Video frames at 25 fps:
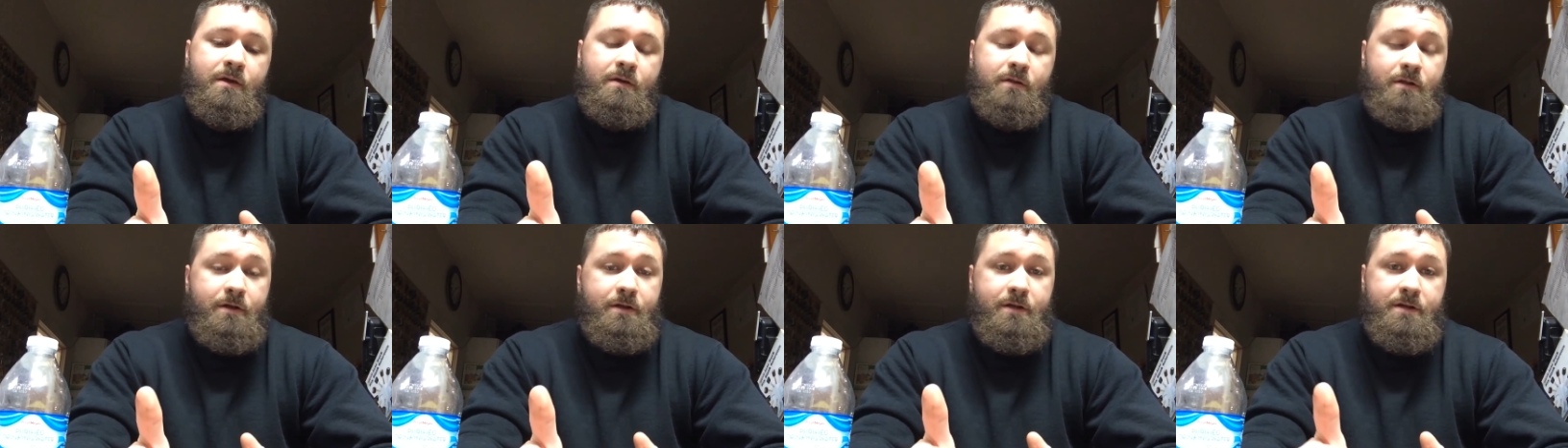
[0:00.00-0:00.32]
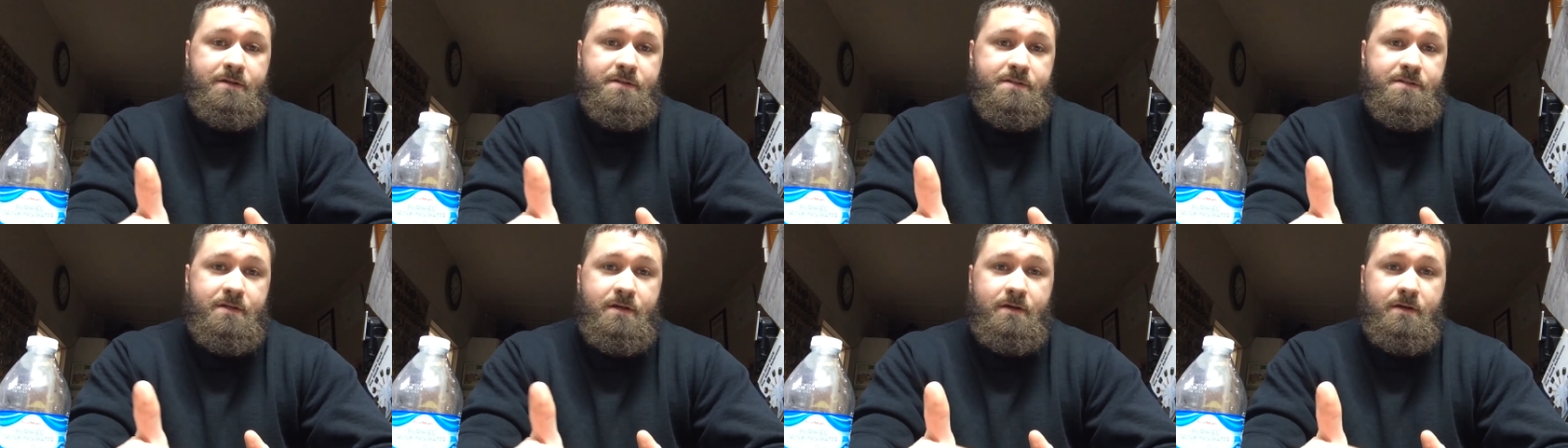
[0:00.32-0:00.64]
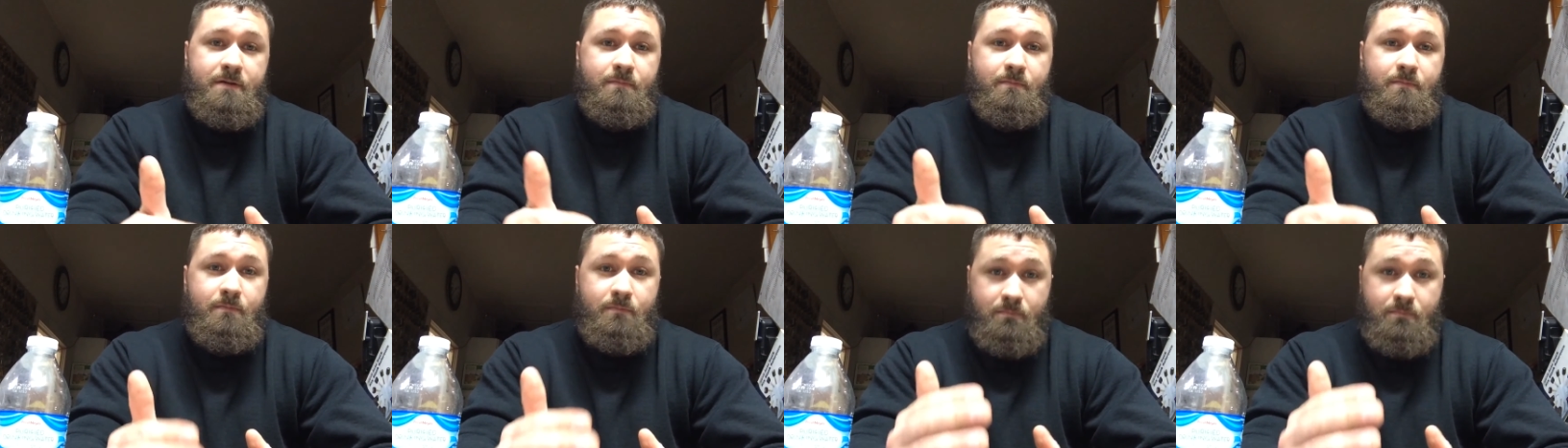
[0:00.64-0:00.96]
like I
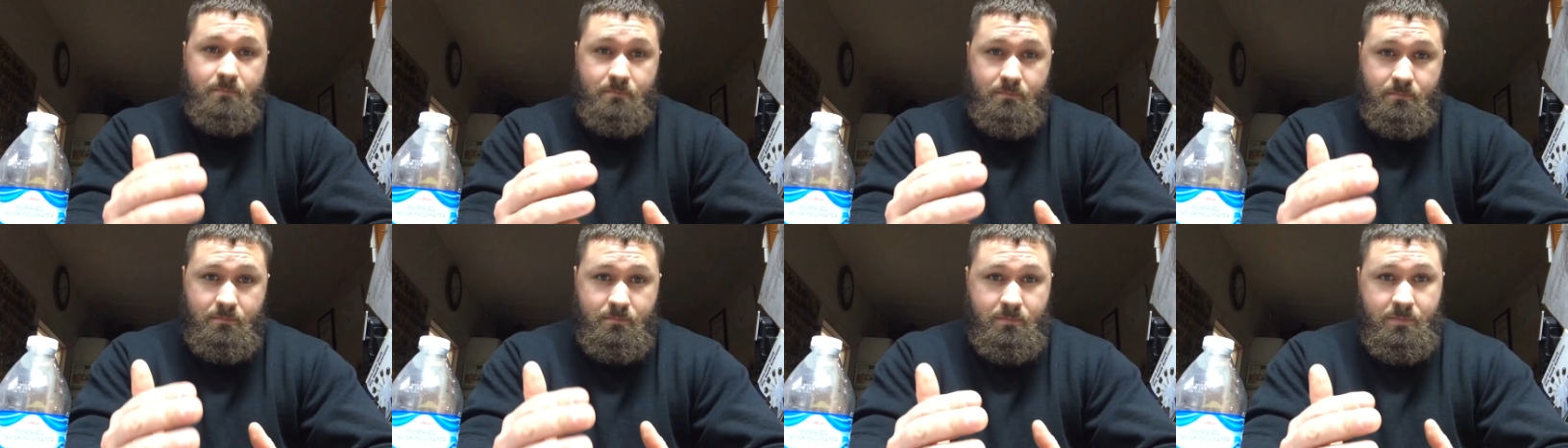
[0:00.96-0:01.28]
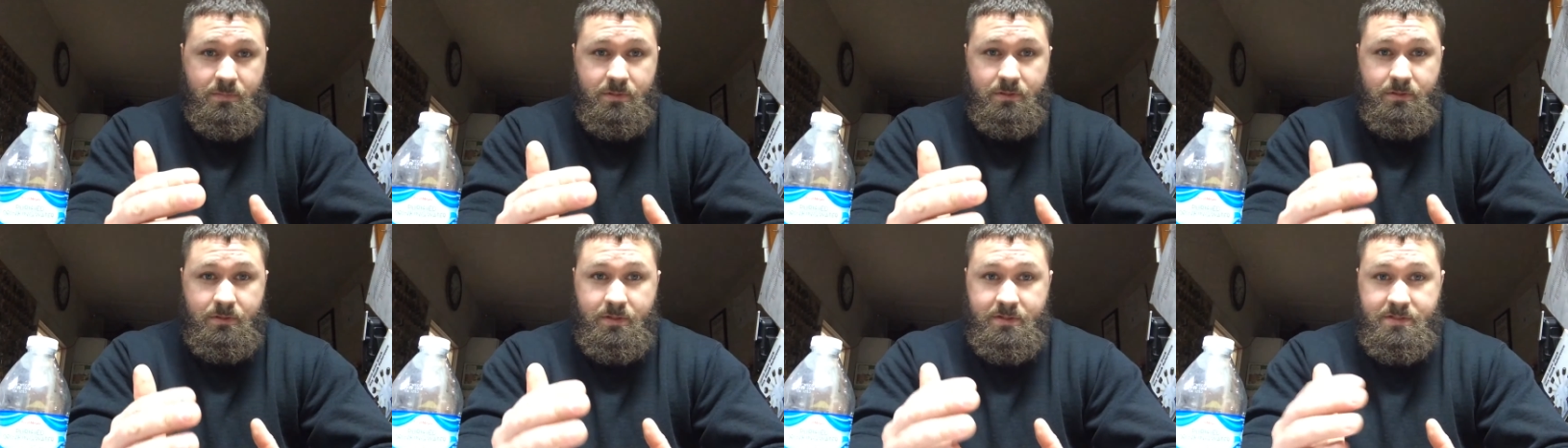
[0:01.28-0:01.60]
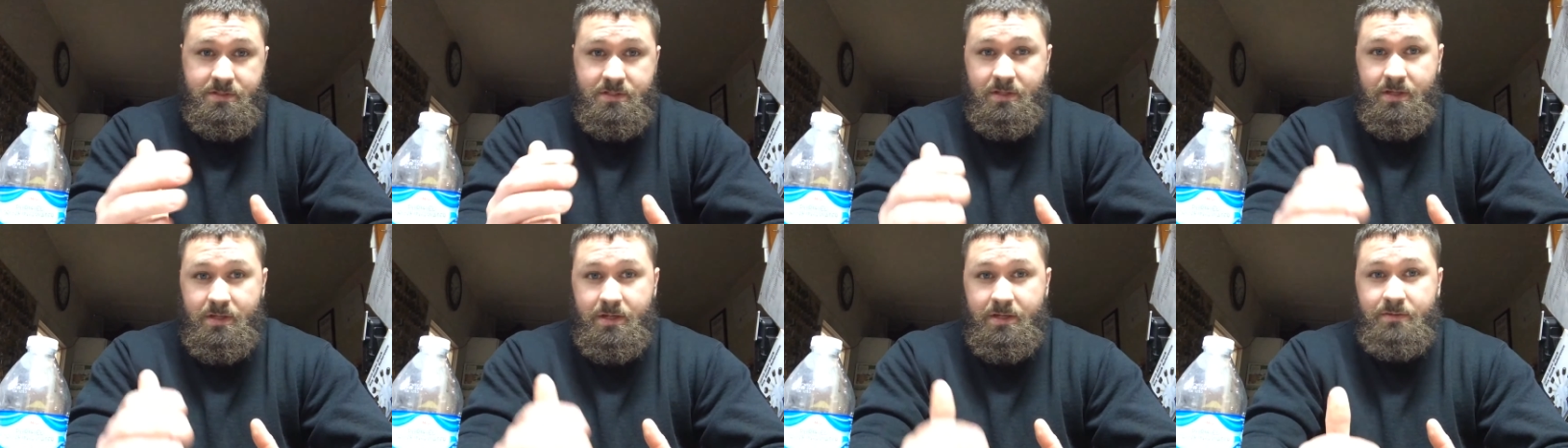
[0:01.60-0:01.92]
said,
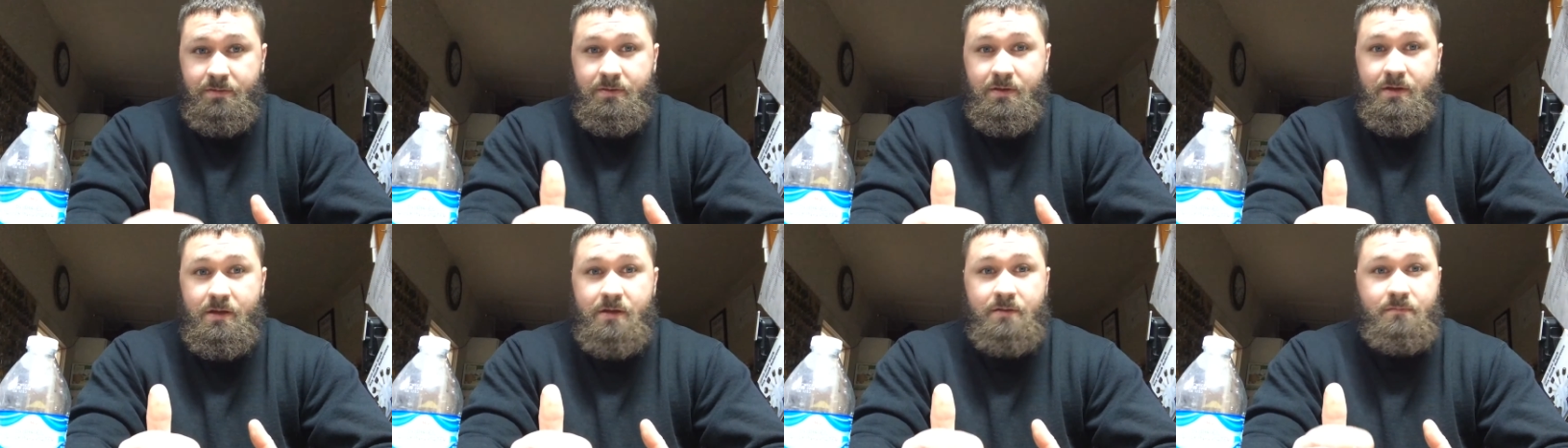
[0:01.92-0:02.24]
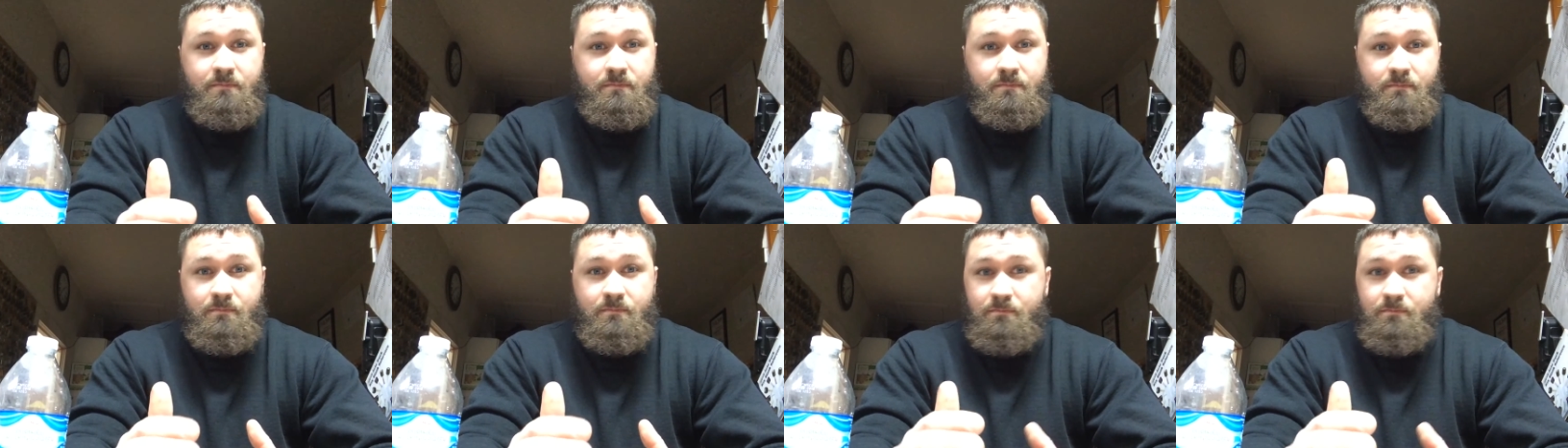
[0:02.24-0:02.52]
it's like that